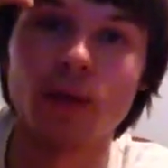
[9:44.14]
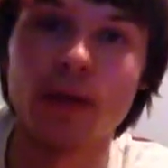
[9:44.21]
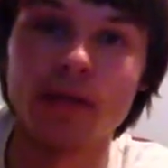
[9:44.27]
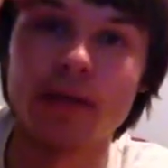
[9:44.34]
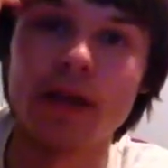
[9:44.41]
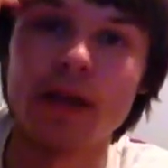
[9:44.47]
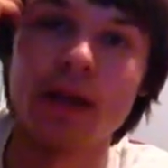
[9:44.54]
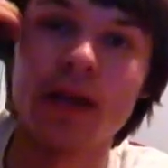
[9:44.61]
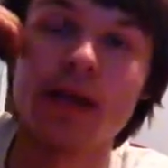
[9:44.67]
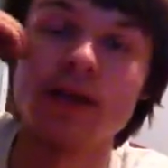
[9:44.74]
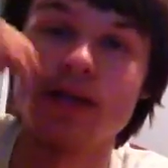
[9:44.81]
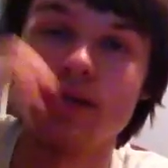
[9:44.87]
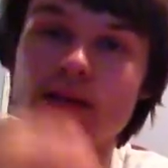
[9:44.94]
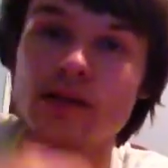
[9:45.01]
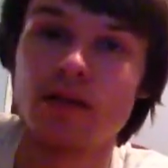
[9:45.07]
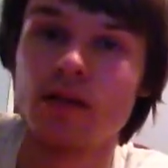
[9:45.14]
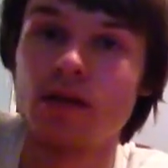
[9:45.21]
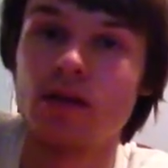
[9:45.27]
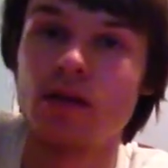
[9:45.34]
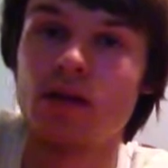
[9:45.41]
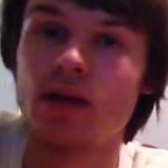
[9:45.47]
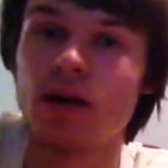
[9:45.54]
what if he is.
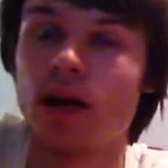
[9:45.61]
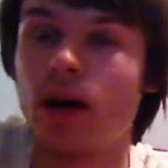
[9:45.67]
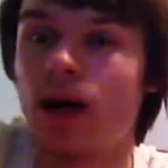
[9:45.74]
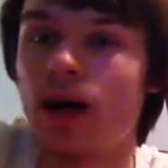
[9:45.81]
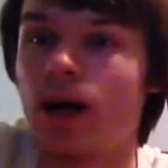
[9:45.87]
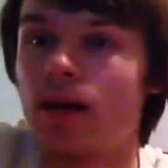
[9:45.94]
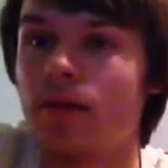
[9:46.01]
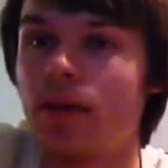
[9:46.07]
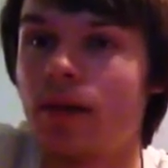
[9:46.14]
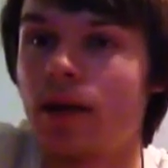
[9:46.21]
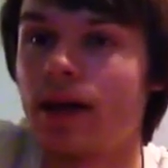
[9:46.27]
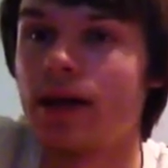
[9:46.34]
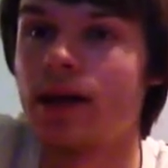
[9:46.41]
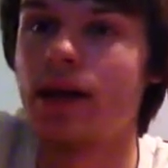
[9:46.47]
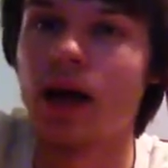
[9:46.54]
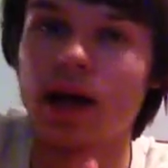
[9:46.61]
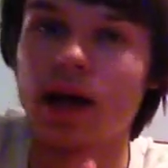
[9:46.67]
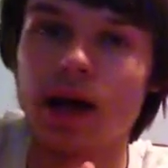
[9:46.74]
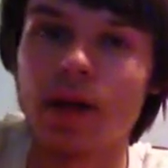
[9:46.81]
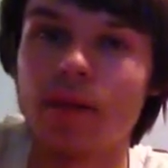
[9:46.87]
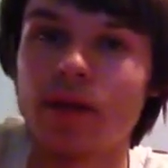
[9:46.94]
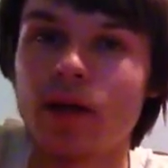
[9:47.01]
But then he got
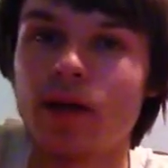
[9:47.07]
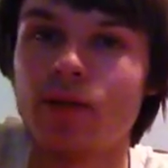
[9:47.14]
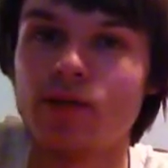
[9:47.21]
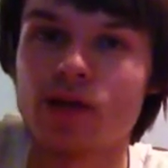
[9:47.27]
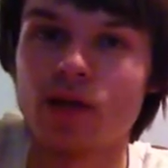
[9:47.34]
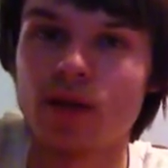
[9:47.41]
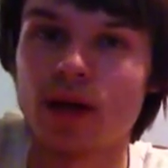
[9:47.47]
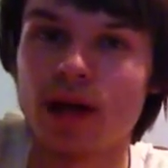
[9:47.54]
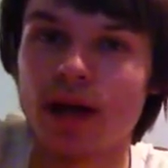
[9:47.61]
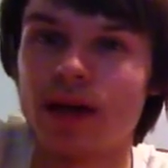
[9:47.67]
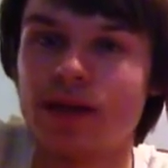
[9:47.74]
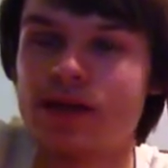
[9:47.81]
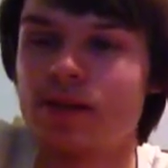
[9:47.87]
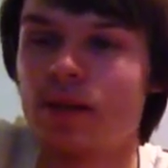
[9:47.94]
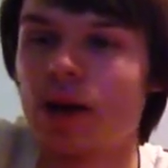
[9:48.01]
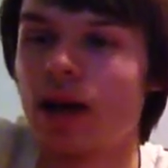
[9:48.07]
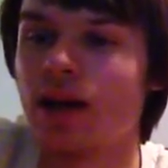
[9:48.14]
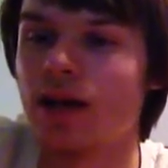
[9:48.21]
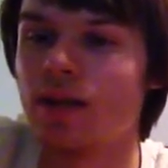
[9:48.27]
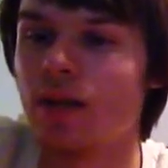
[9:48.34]
up and he was okay and smiling.